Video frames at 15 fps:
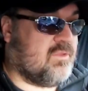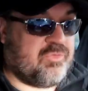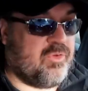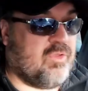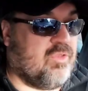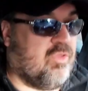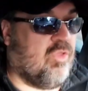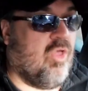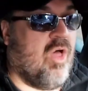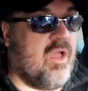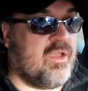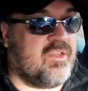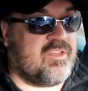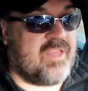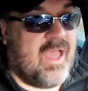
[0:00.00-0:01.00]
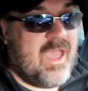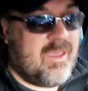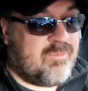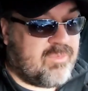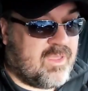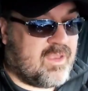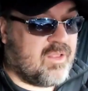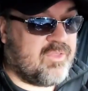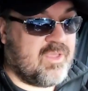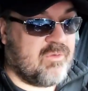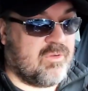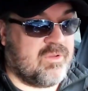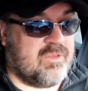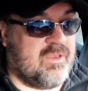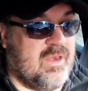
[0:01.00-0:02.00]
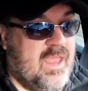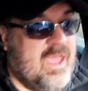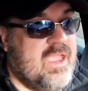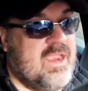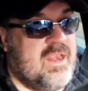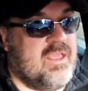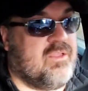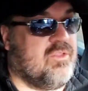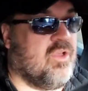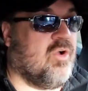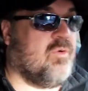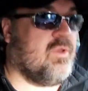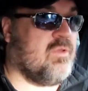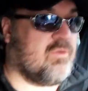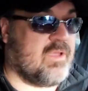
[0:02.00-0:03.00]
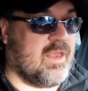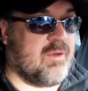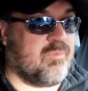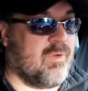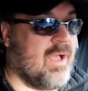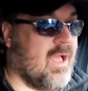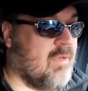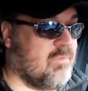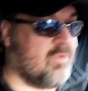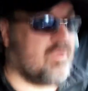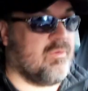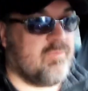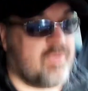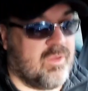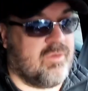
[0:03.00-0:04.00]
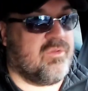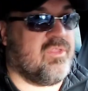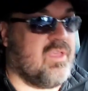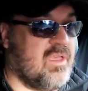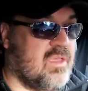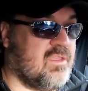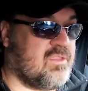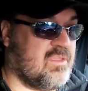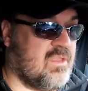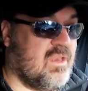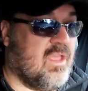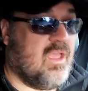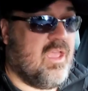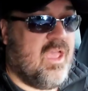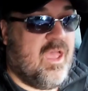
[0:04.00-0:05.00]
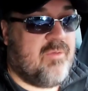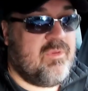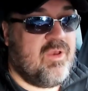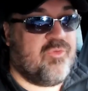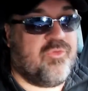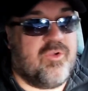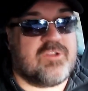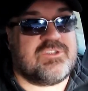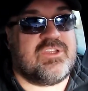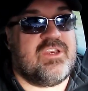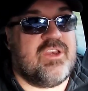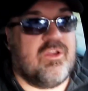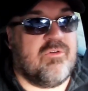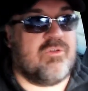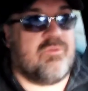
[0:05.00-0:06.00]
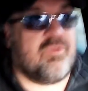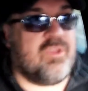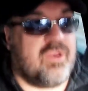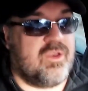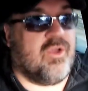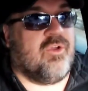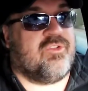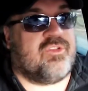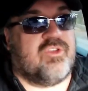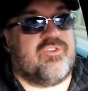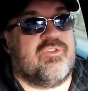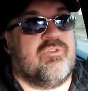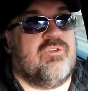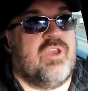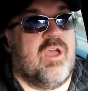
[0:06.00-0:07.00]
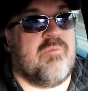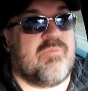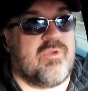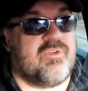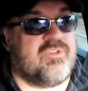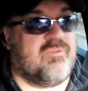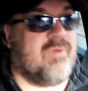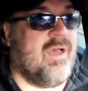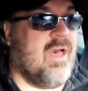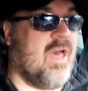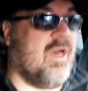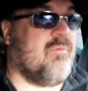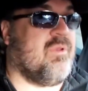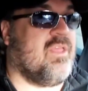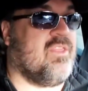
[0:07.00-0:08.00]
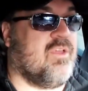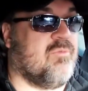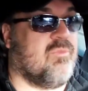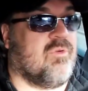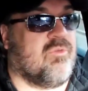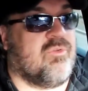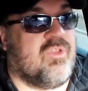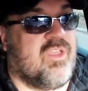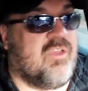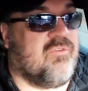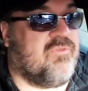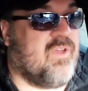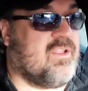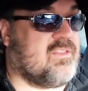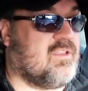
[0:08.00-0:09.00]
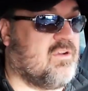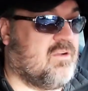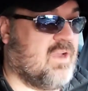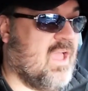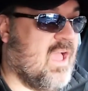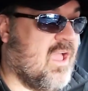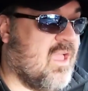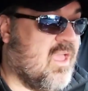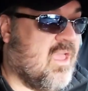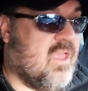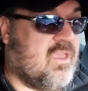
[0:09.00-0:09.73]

For the longest time, they were denying it. No, we don't got a problem, no this. And I mean, unfortunately, no one really knows the true numbers about how many of them are really affected or not,